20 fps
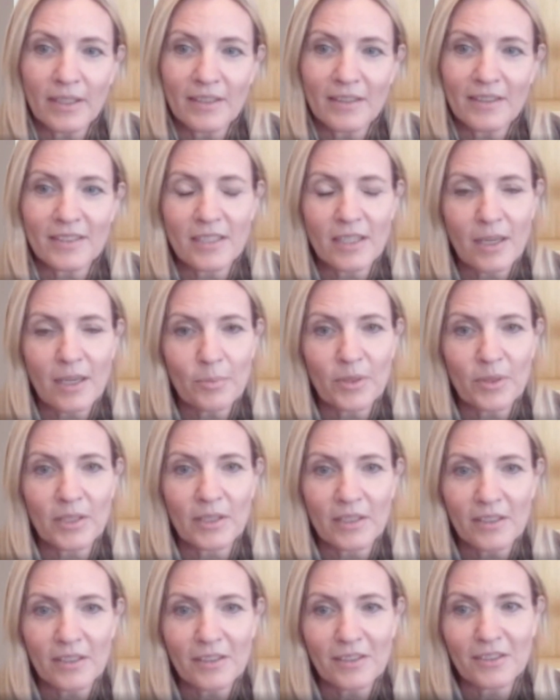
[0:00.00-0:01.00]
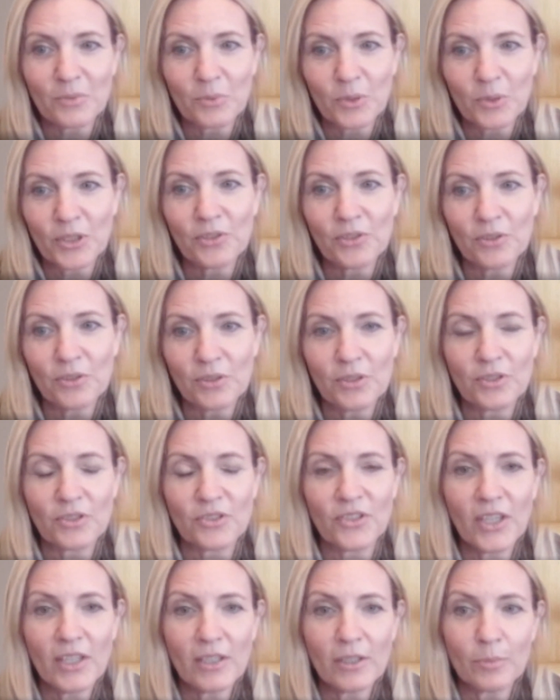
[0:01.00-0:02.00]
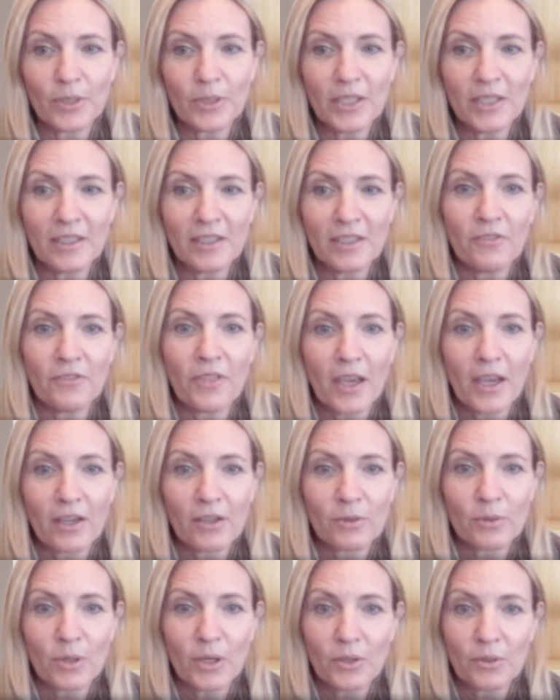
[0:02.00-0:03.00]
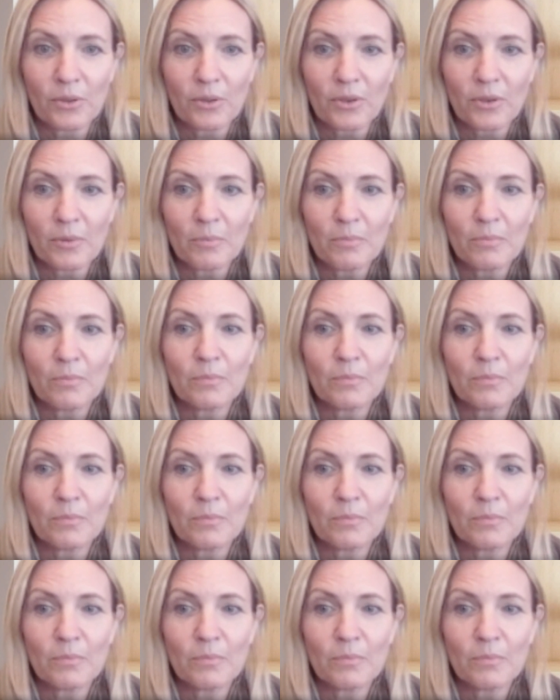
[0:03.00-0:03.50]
and the top of the hill is where you do your celebrating of that growth.